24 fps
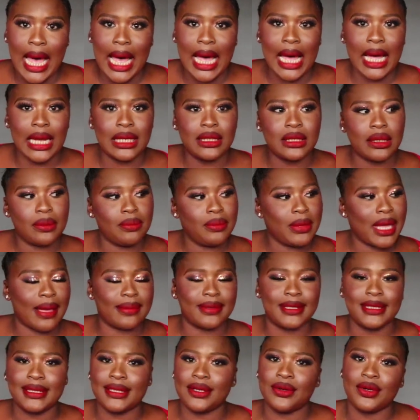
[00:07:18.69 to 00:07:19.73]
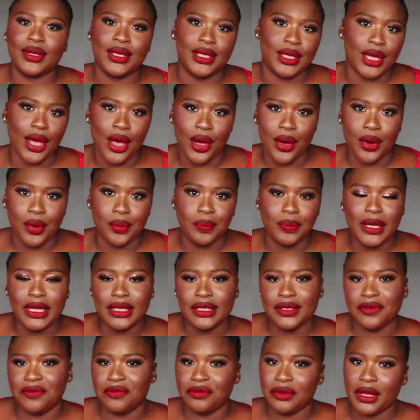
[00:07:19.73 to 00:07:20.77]
And me, I'm still here.
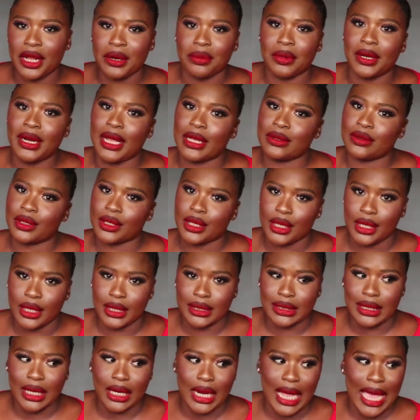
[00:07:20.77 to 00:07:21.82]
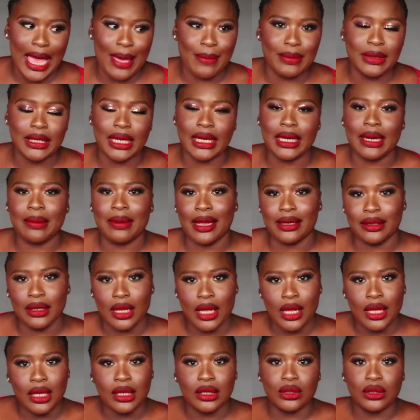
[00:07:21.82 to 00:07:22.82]
Please, if you know anybody that's working on Instagram, let me tell them